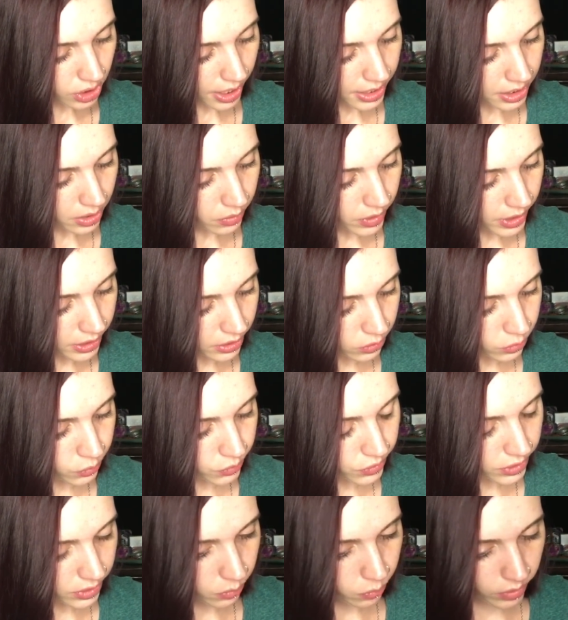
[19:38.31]
I know I
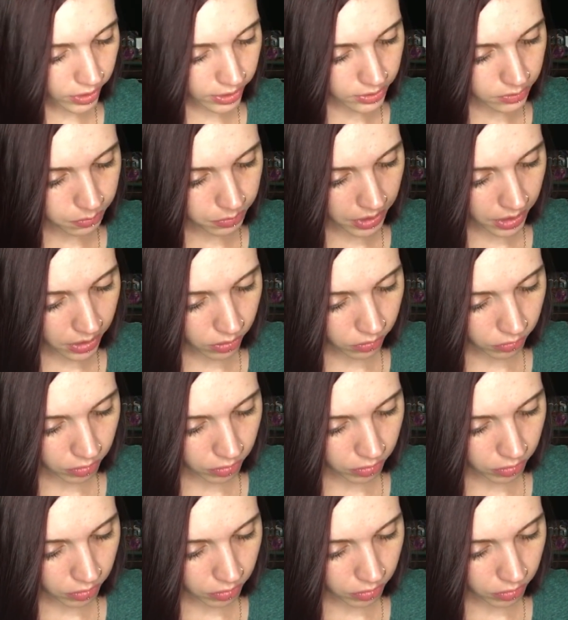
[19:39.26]
used it once, but I don't